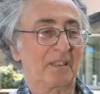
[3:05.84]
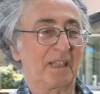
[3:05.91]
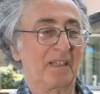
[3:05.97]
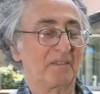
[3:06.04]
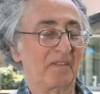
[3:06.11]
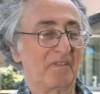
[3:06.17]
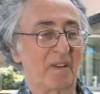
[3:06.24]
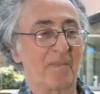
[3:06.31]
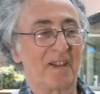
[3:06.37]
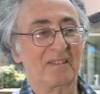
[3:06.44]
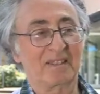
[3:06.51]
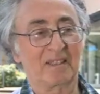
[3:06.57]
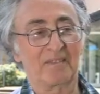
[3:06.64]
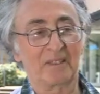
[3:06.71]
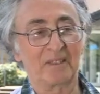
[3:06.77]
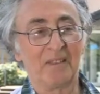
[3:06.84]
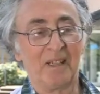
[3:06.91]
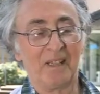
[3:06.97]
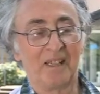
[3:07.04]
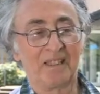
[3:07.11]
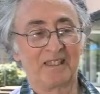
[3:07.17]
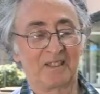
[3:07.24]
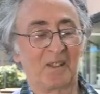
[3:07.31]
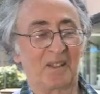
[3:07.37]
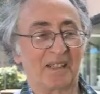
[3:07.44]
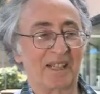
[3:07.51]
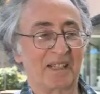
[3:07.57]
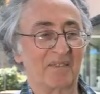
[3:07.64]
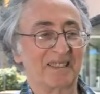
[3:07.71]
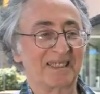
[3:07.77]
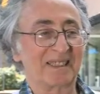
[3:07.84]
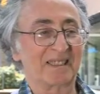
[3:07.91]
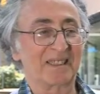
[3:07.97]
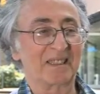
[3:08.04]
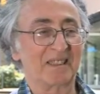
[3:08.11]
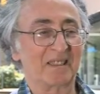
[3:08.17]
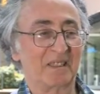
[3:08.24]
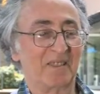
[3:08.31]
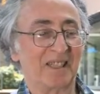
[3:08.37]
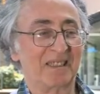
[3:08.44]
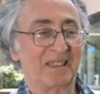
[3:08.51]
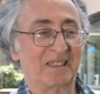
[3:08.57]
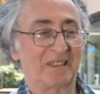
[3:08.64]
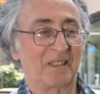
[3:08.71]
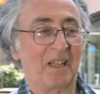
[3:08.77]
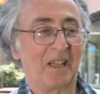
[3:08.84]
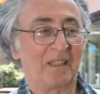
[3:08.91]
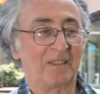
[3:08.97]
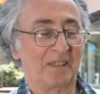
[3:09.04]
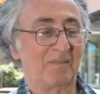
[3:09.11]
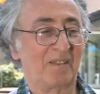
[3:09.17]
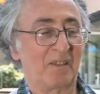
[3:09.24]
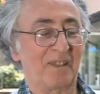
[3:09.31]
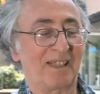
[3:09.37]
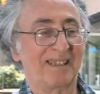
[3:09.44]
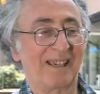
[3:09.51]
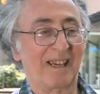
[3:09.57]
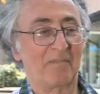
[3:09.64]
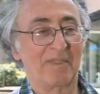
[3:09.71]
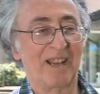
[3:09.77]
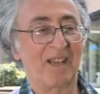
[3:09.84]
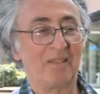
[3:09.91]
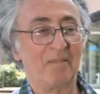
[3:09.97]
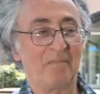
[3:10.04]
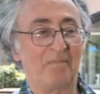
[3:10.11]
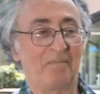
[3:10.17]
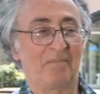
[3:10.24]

never have come out if you thought like a physicist. So that's roughly where I am now.